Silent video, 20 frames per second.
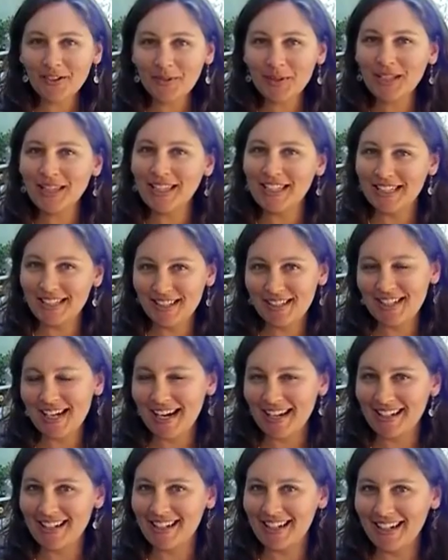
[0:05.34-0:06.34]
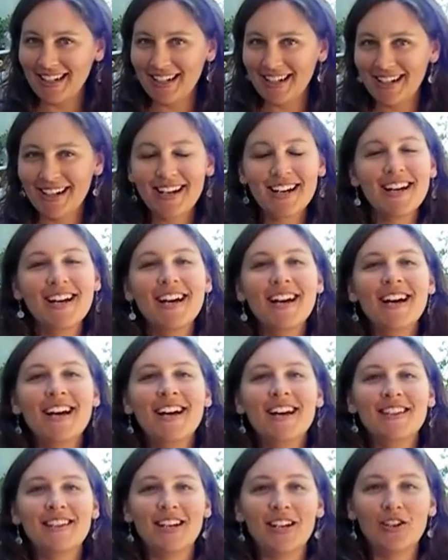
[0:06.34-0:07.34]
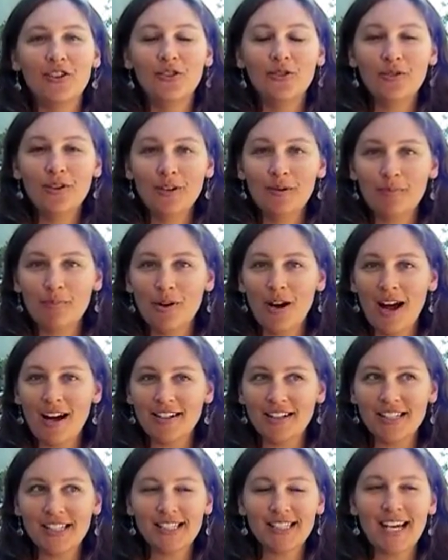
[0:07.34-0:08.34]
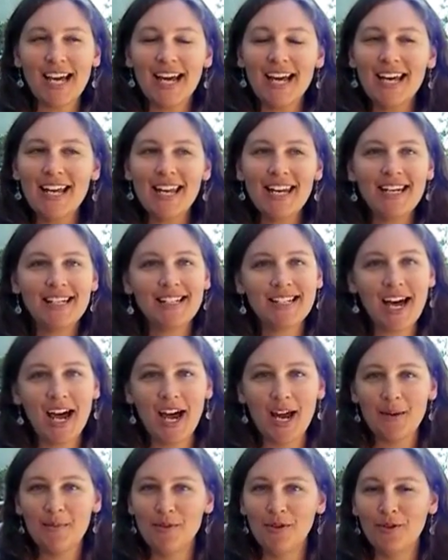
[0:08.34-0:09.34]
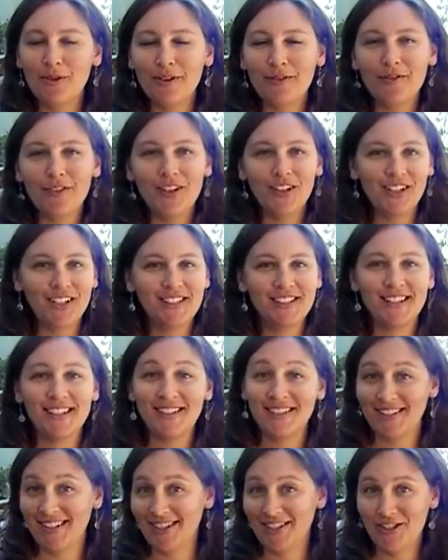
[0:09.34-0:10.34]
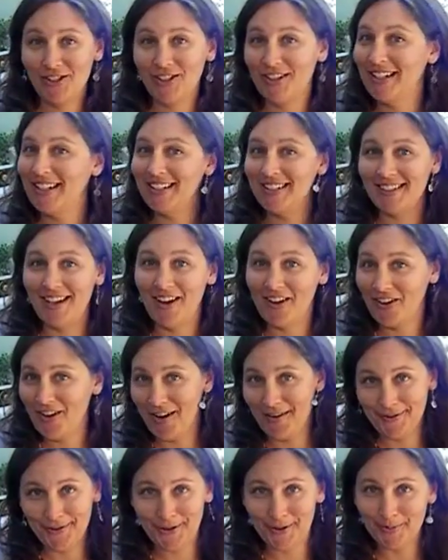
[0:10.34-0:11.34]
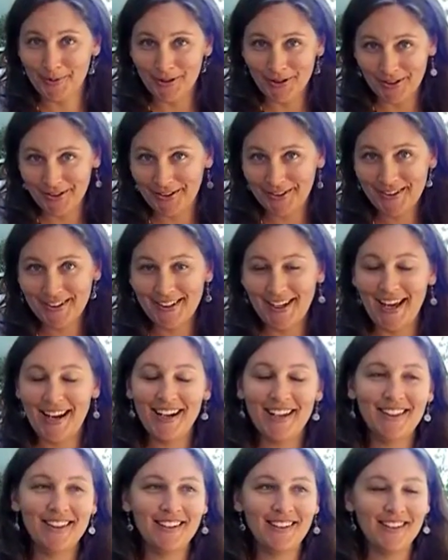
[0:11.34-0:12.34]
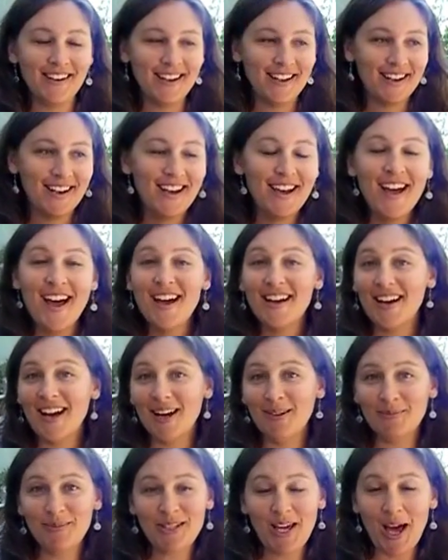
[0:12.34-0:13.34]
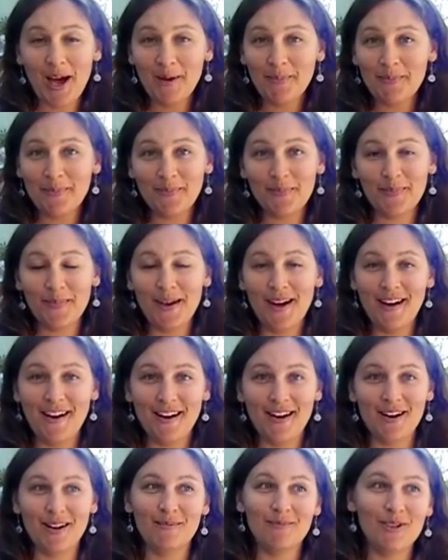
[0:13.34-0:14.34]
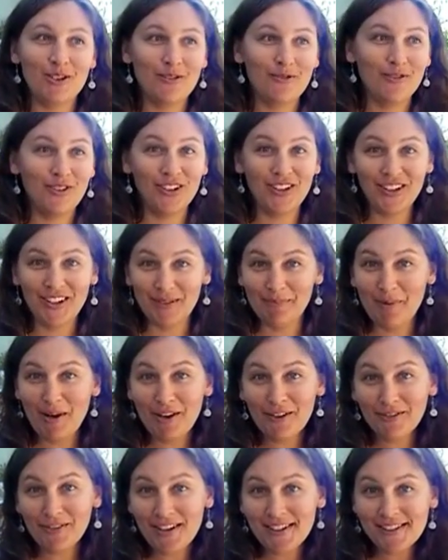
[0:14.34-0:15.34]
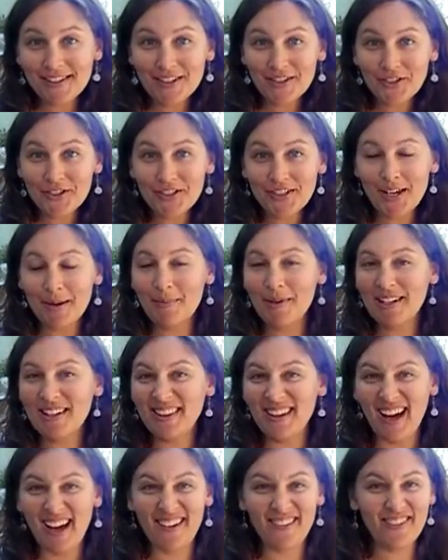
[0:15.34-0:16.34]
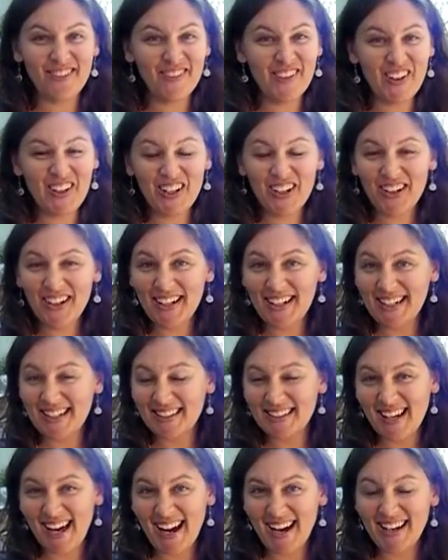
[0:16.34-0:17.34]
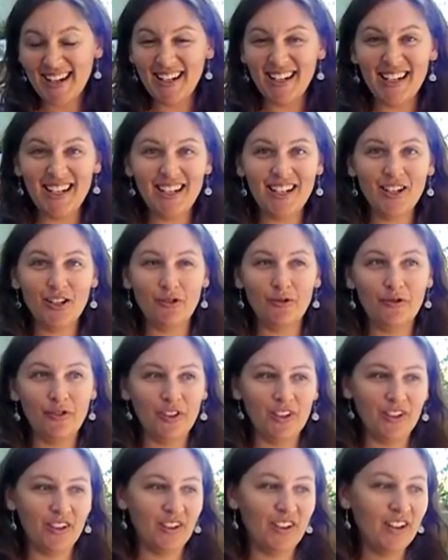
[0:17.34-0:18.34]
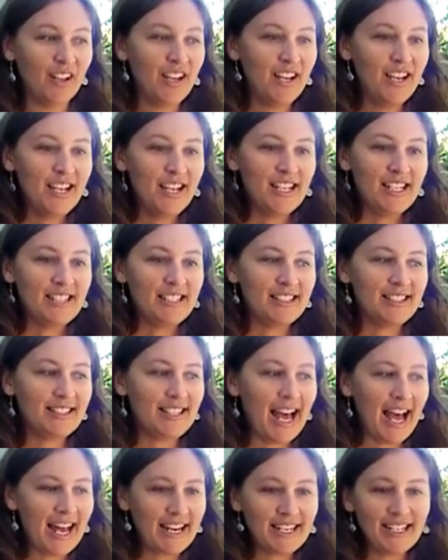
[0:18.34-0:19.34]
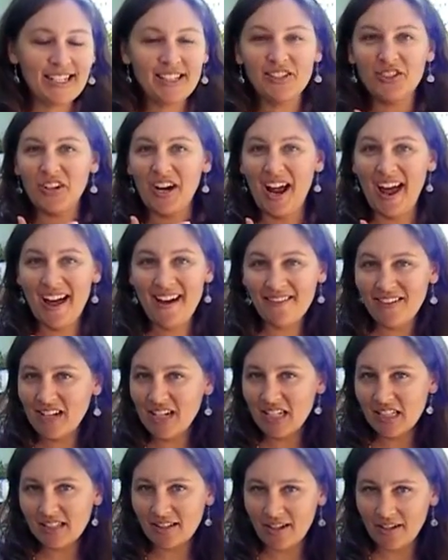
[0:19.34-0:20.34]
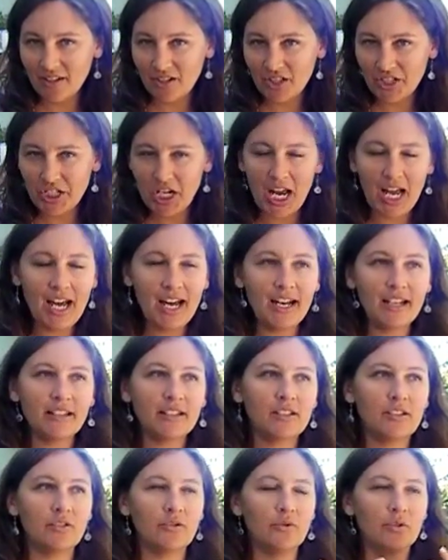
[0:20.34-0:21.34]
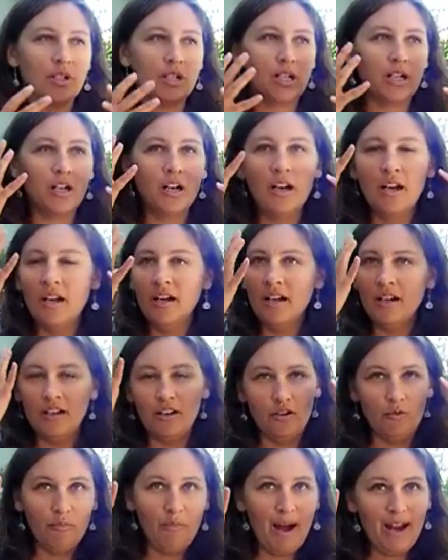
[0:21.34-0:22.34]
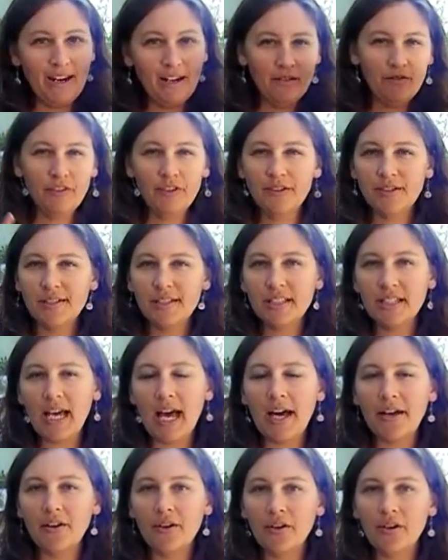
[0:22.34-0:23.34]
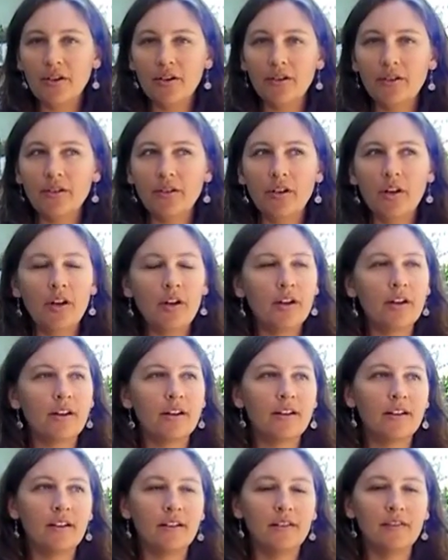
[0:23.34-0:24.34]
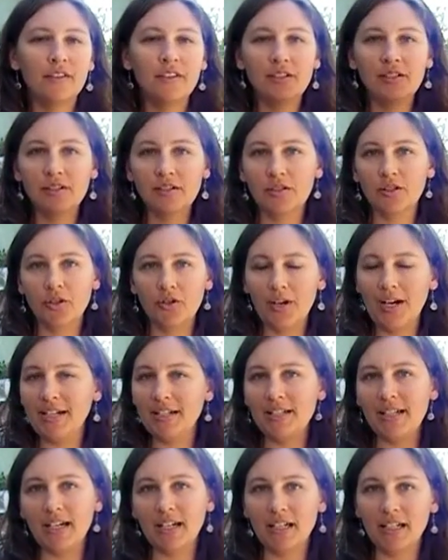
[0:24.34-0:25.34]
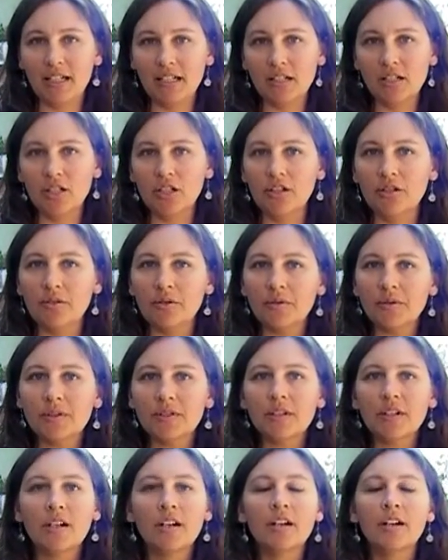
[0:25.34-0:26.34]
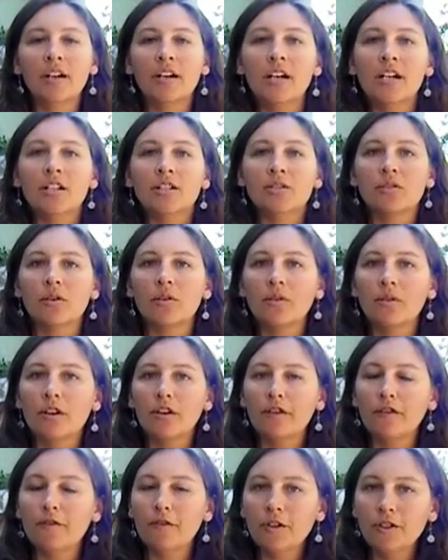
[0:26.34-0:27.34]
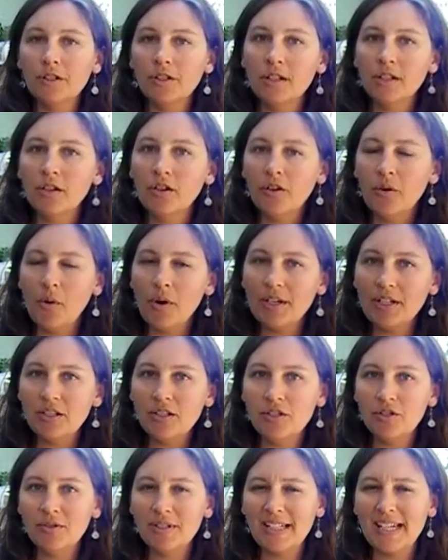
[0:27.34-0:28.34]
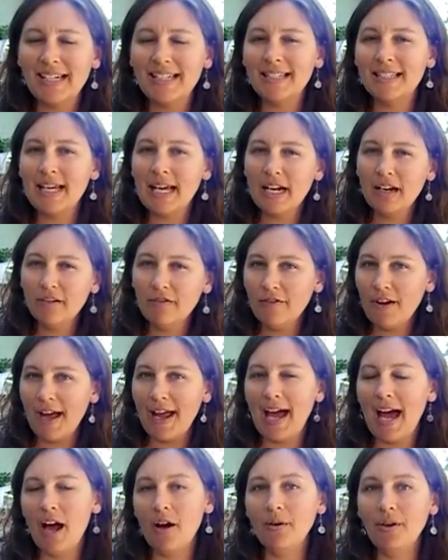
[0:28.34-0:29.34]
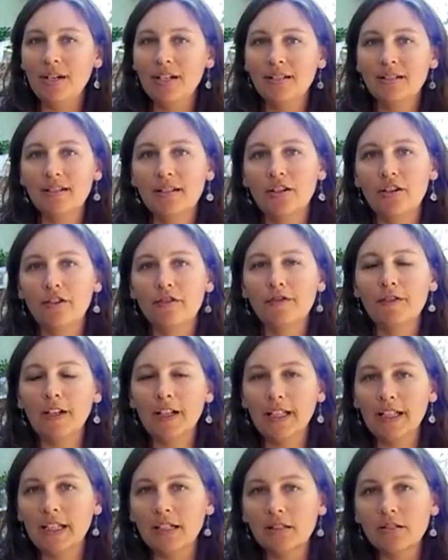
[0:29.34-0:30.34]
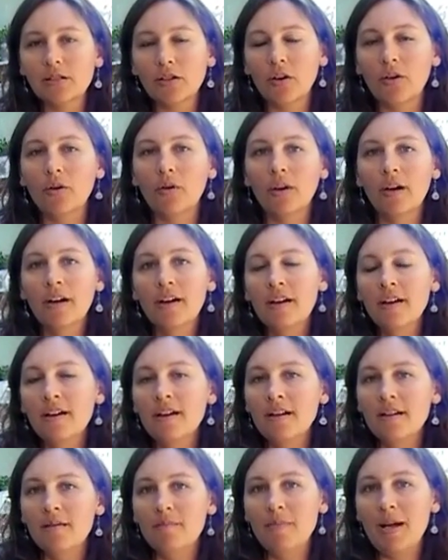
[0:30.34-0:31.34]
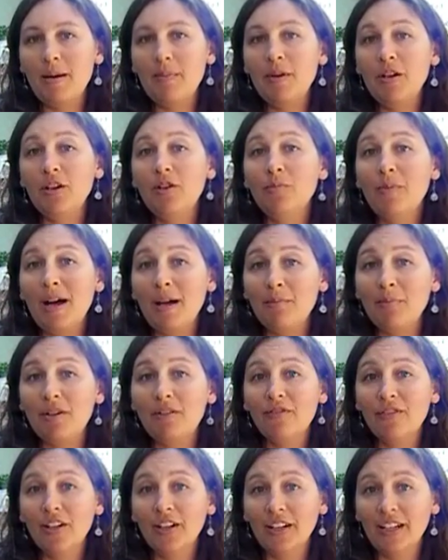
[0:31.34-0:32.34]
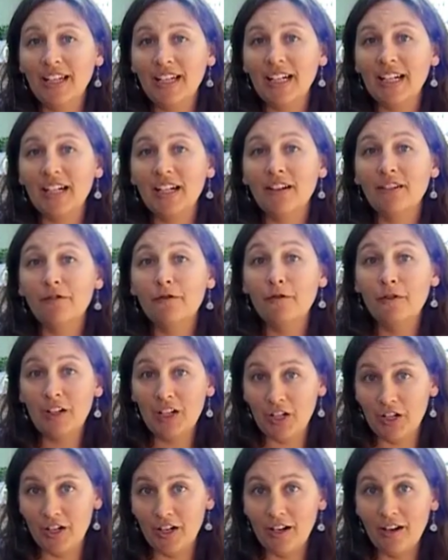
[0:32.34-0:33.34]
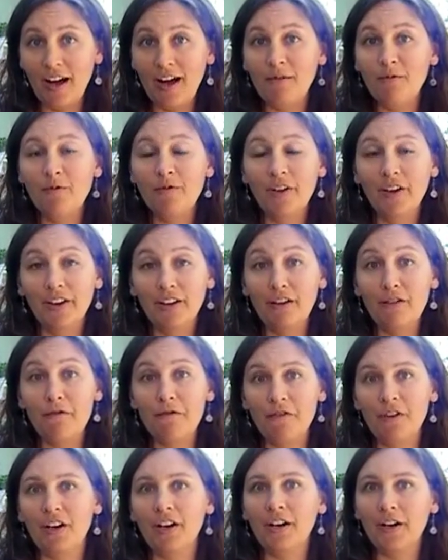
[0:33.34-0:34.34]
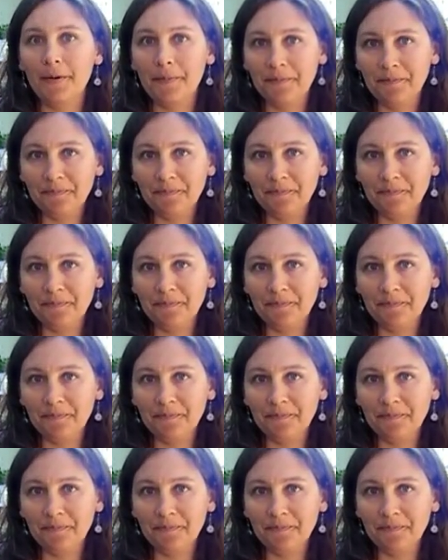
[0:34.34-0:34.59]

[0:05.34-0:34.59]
release technique that you can practice anytime you are feeling a sensation that is uncomfortable. Anything that comes up, you feel the butterflies in your stomach, that fear and anxiety, you feel sadness or heaviness on your chest, or your mind feels scattered. This is a great technique to use. So the first thing you're going to do is identify how it is that you're feeling. So maybe you might be feeling fear. I'm feeling fear.